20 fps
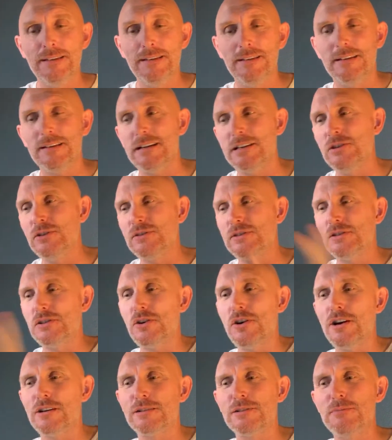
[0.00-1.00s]
And I used to
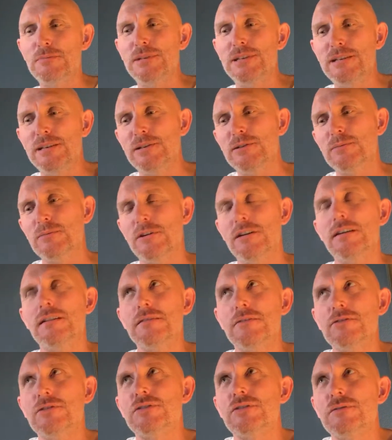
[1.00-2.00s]
talk to medium.
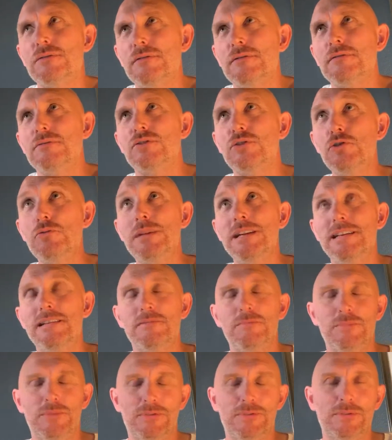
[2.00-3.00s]
There's two
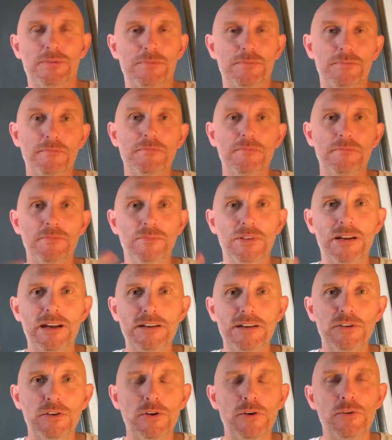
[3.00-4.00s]
mediums that
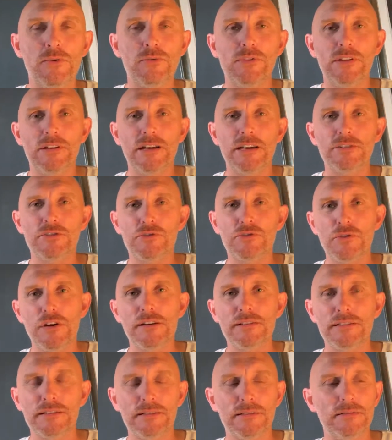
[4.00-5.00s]
I know that I
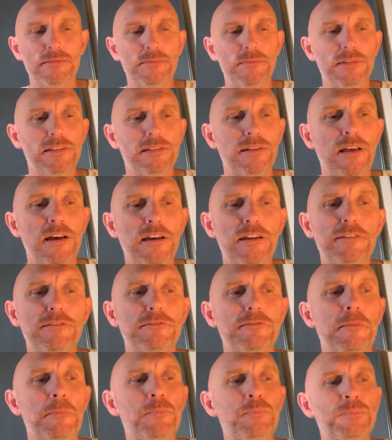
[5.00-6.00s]
trust in
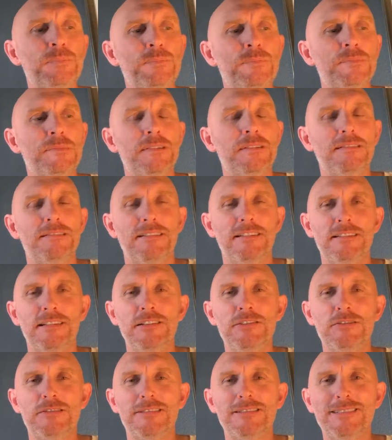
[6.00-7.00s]
life. And they
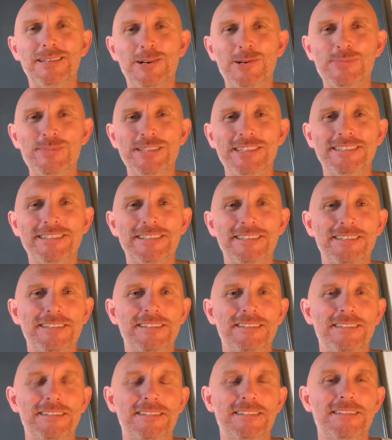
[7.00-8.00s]
used to tell me,
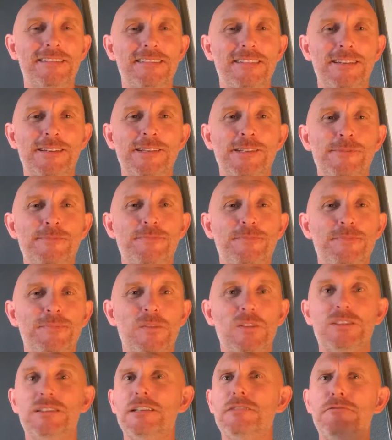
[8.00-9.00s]

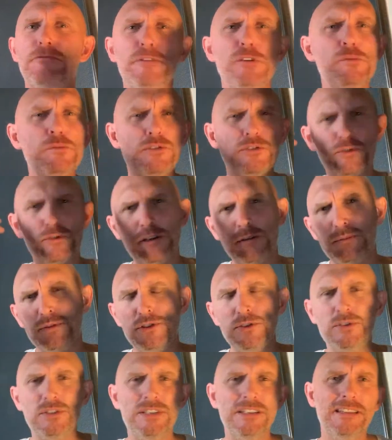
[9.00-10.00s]
it's like film strips.
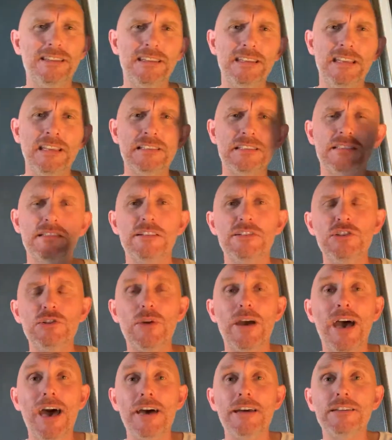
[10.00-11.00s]
You see things and then
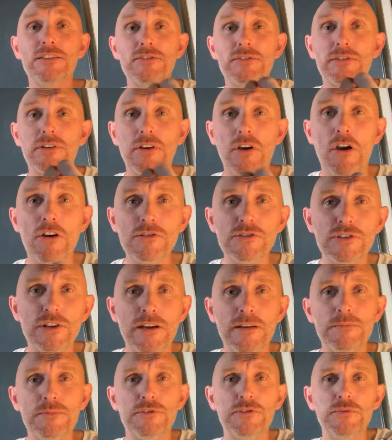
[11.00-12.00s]
it's our
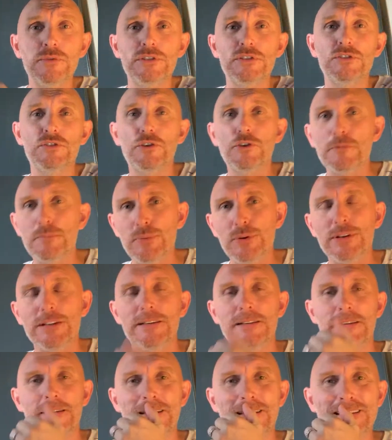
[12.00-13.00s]
job to interpret
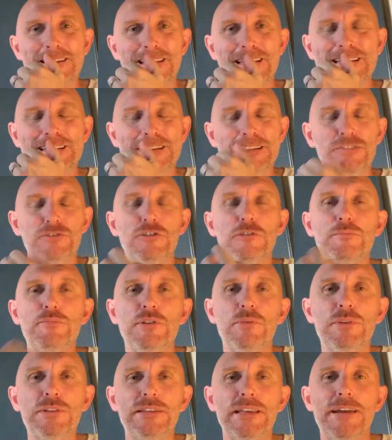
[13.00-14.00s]
it and
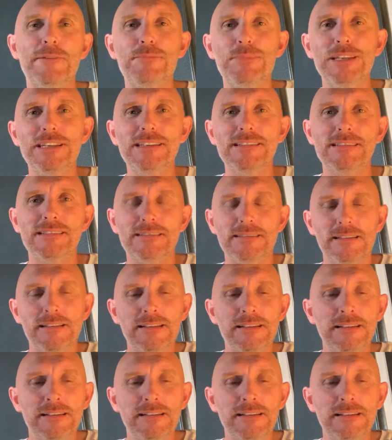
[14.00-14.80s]
interpret what that means.